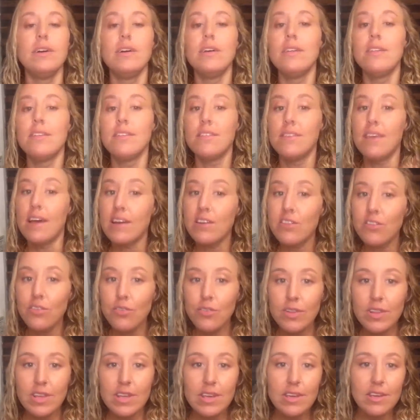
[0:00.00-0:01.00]

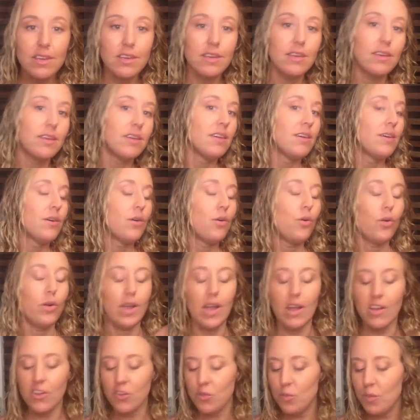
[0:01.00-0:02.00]
sexually,
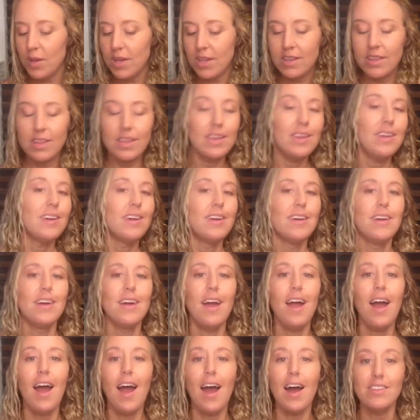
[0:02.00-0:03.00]
orgasmically,
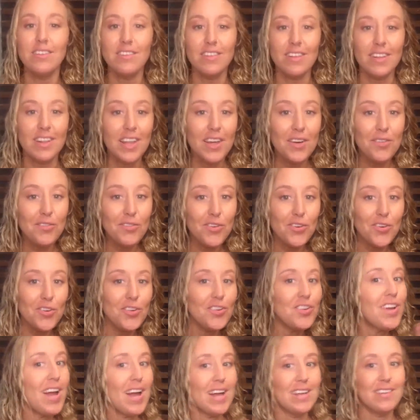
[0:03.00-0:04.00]
as a
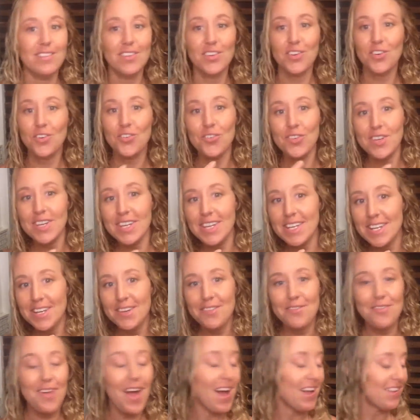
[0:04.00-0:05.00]
lover, as a
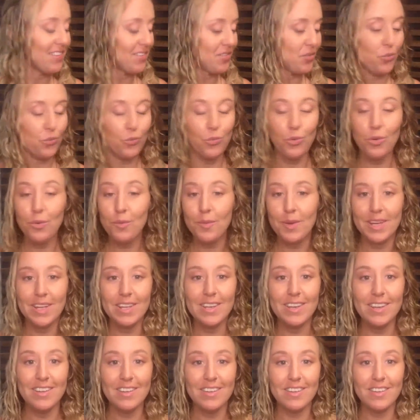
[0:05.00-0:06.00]
creative, as a
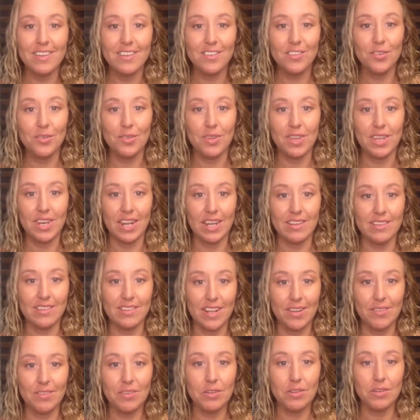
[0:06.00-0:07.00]
woman to the next
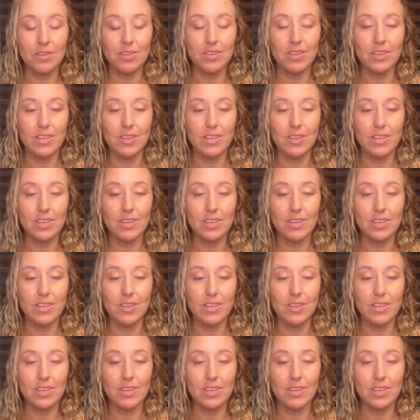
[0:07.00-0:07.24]
level.